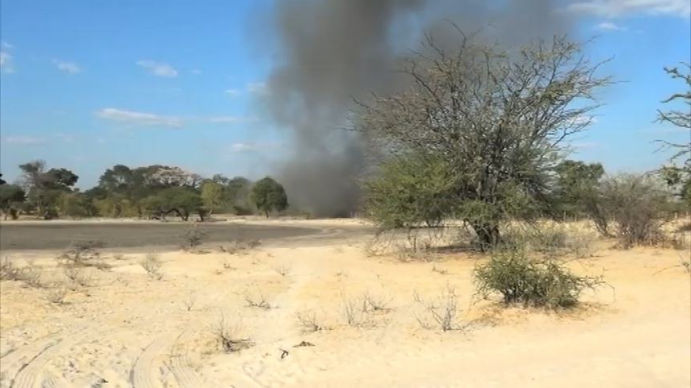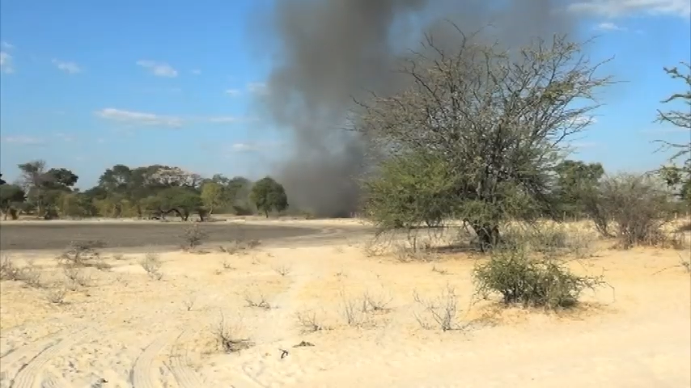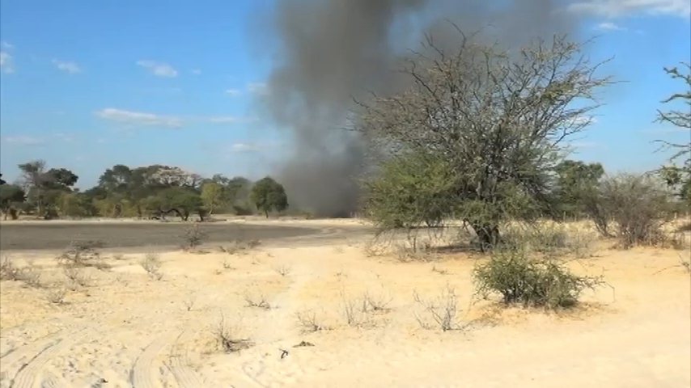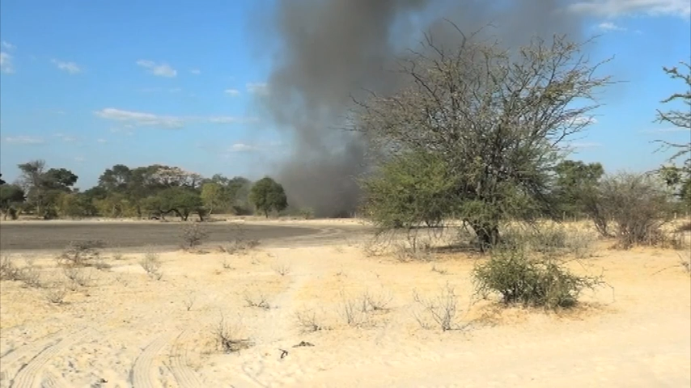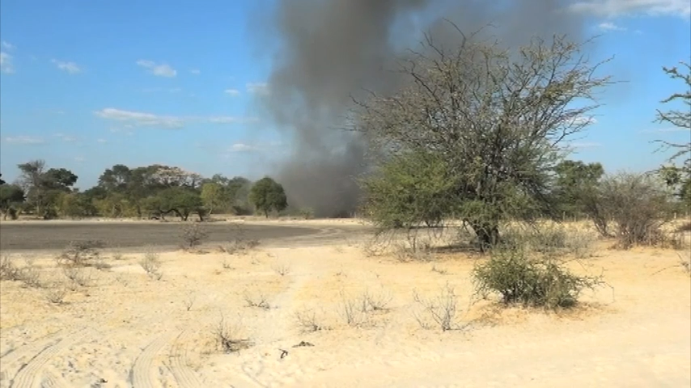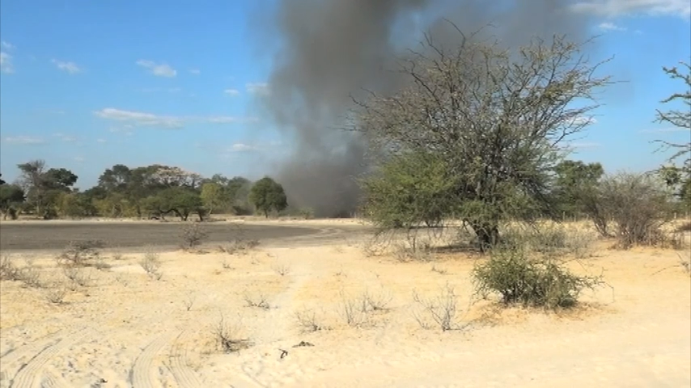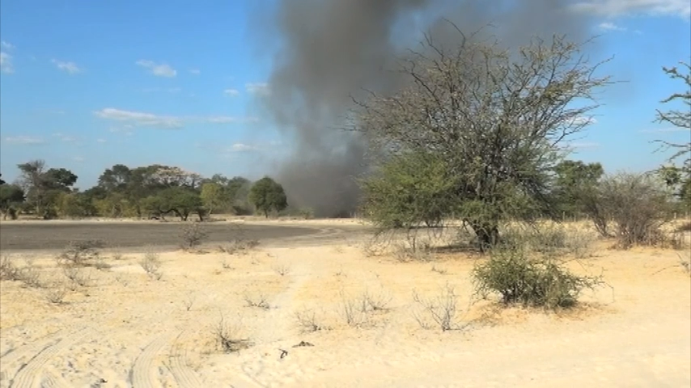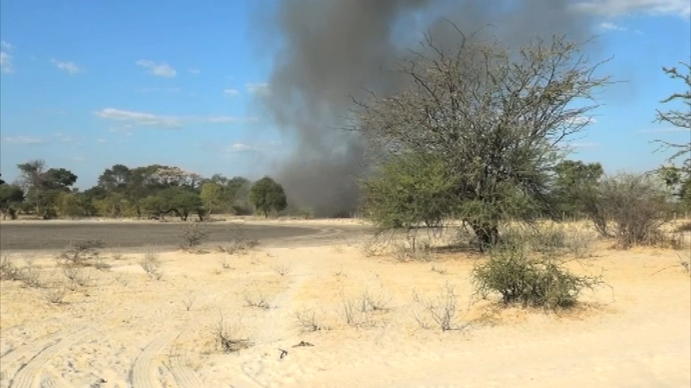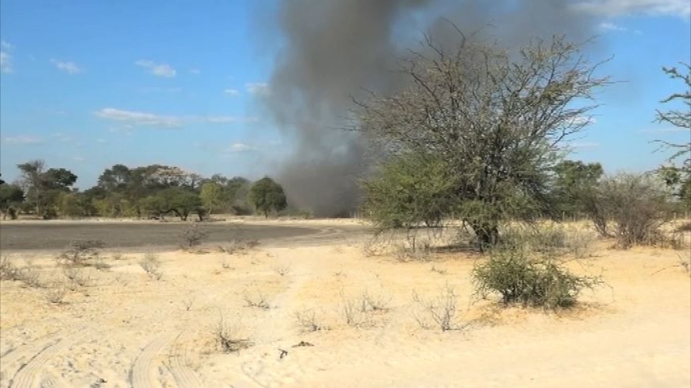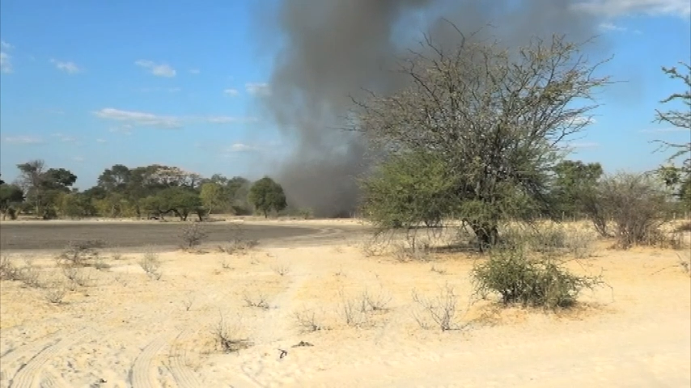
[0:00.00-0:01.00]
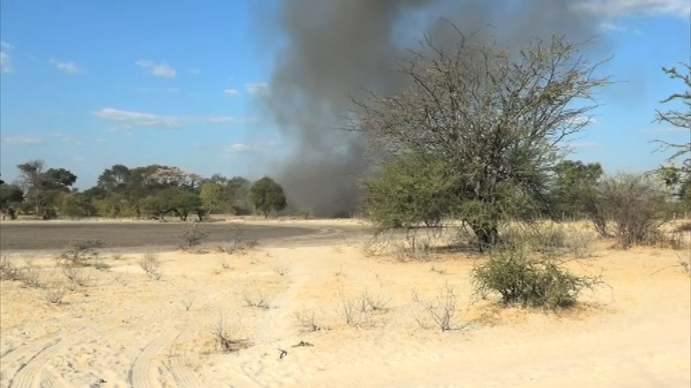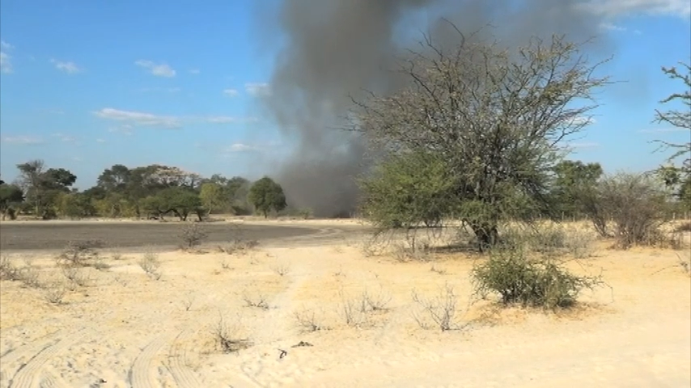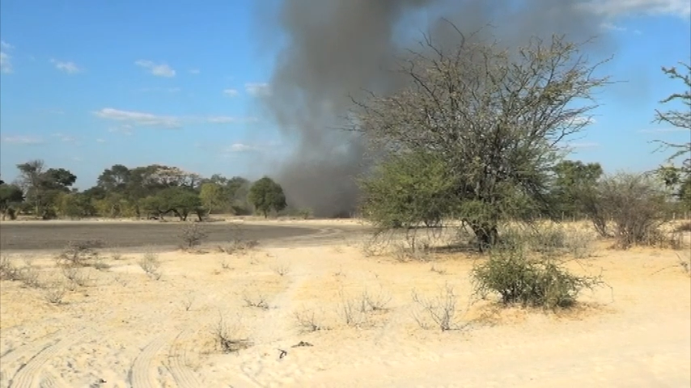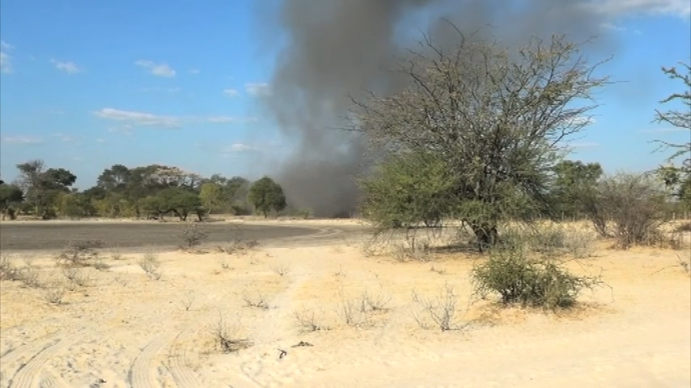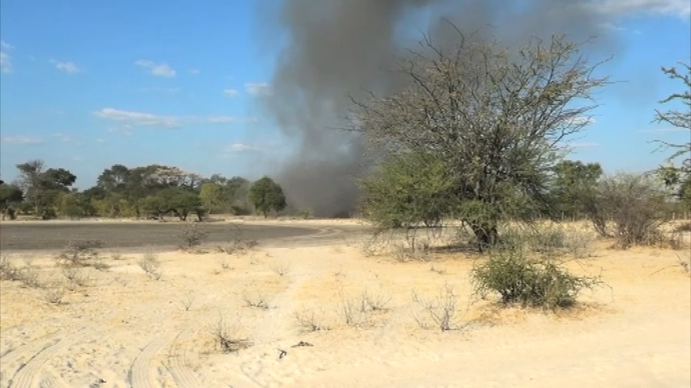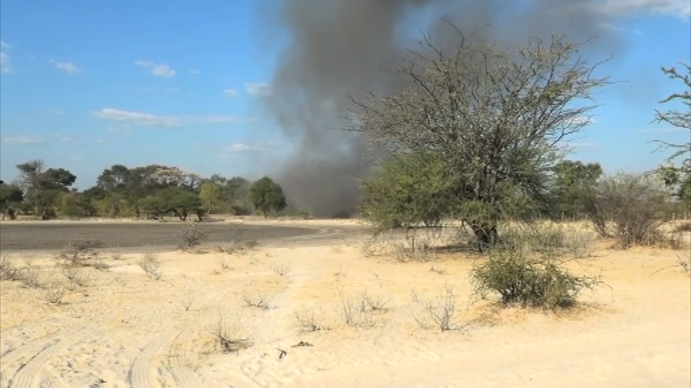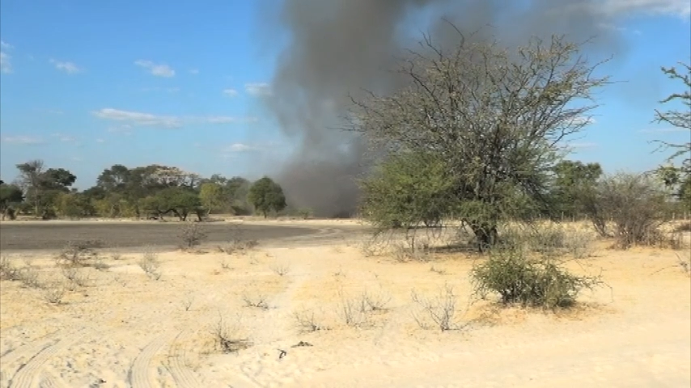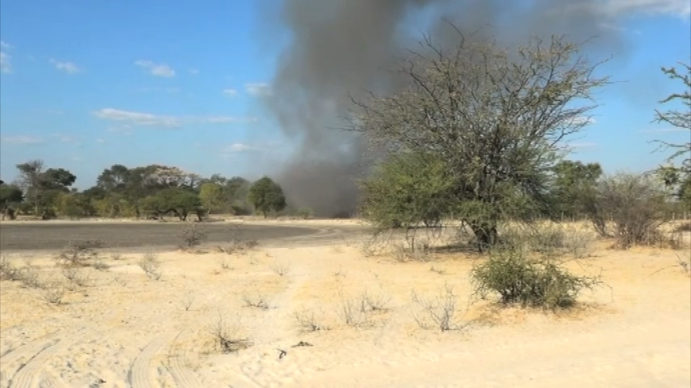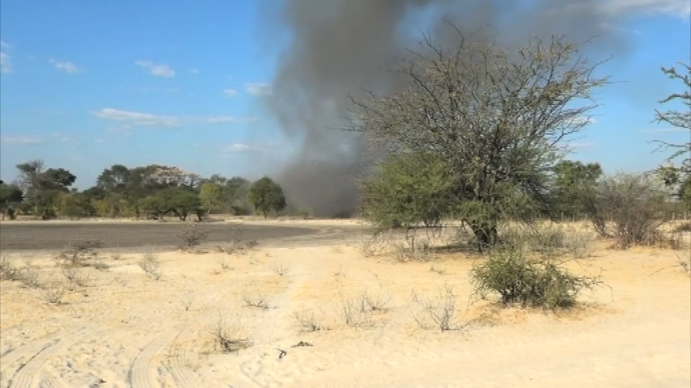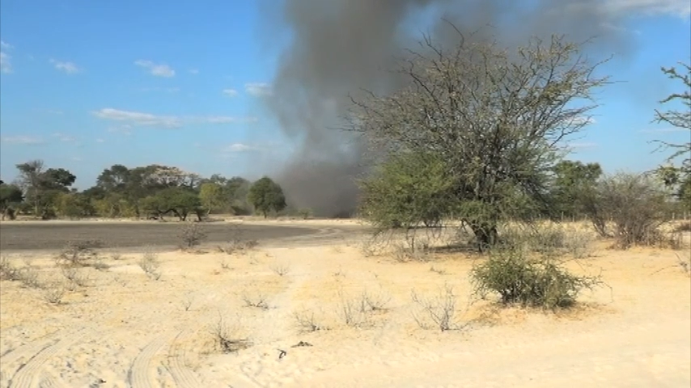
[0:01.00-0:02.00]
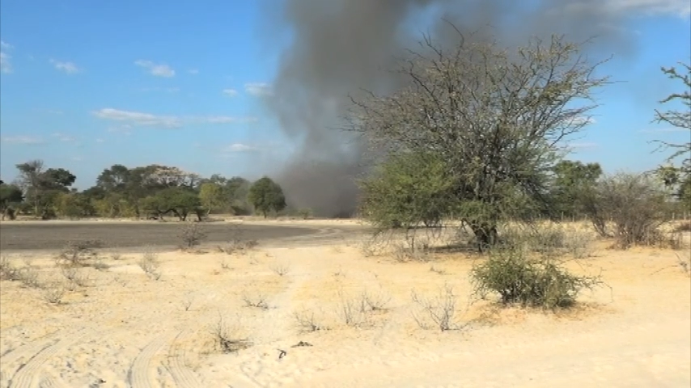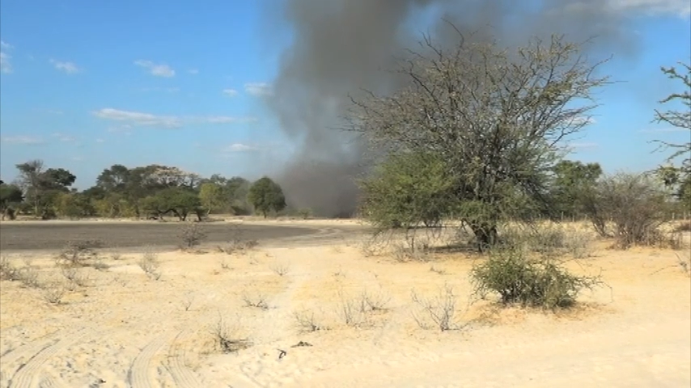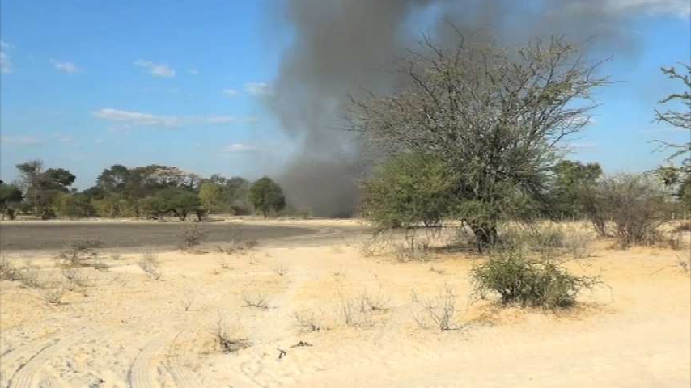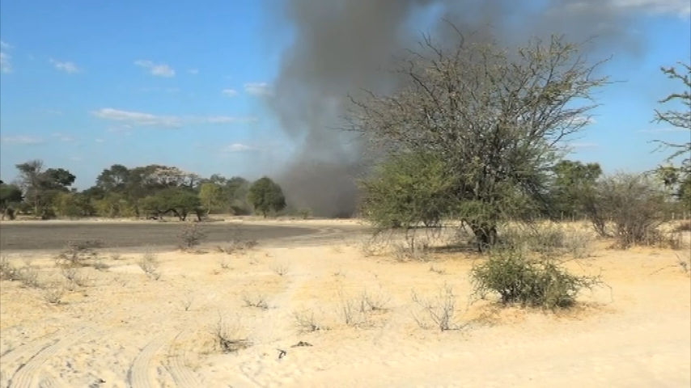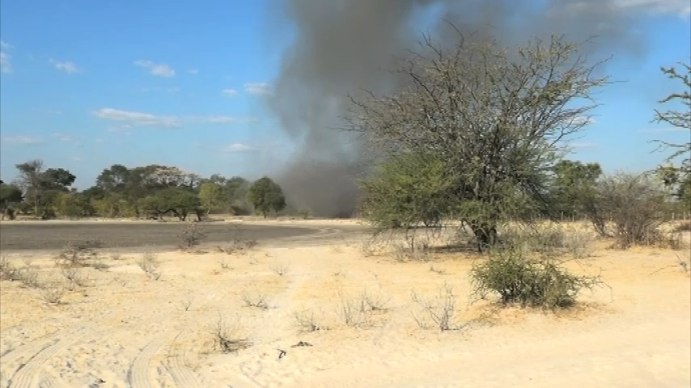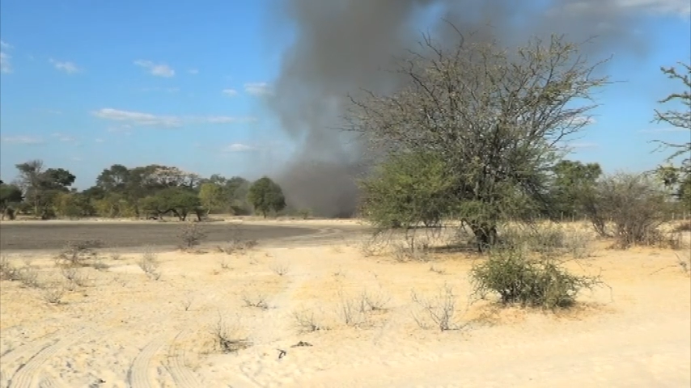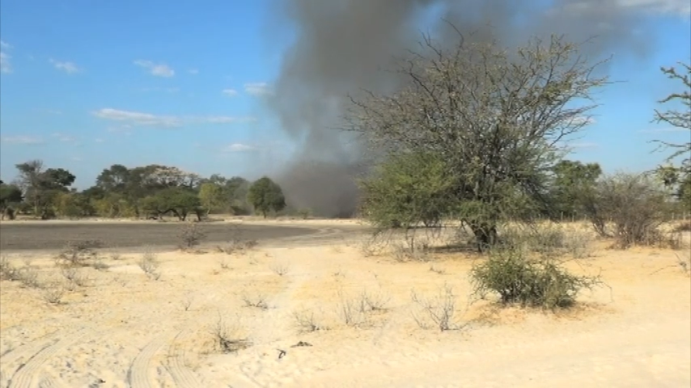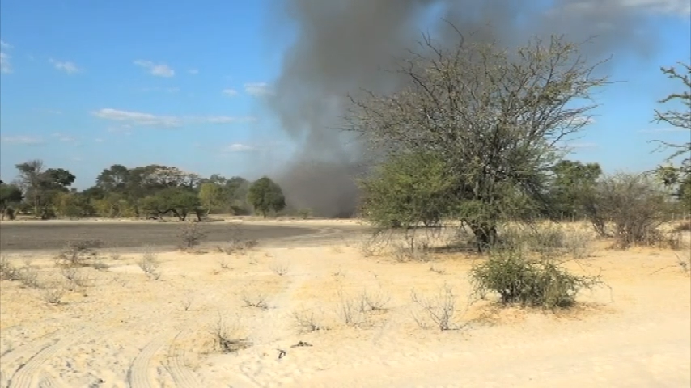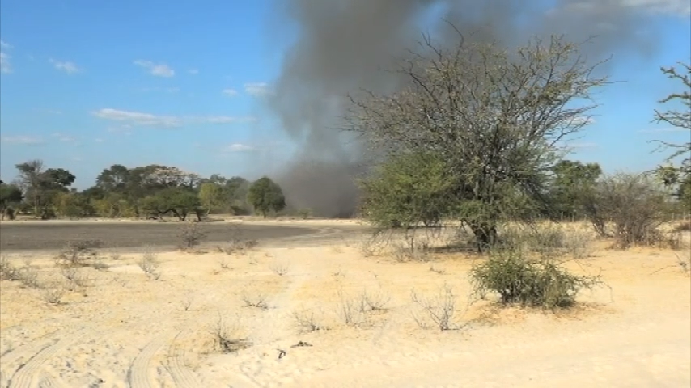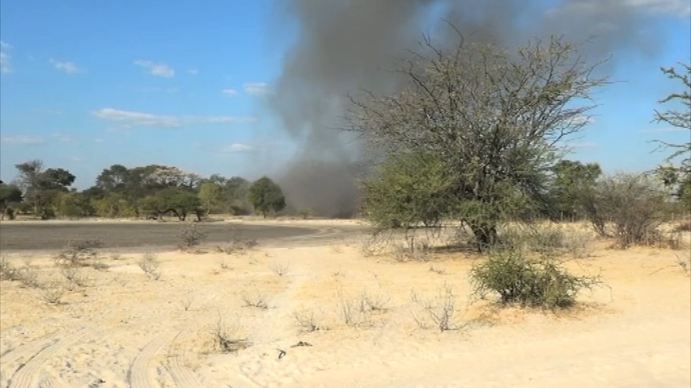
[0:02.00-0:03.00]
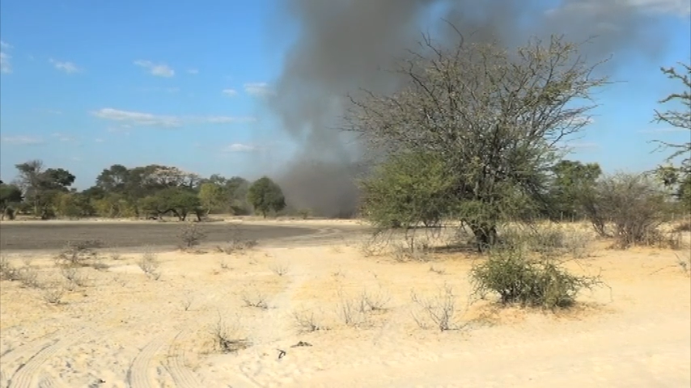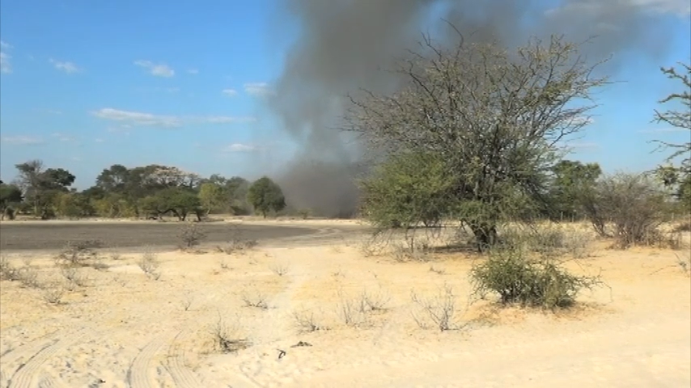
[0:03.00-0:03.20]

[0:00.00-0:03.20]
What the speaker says: [unreadable: no face in view]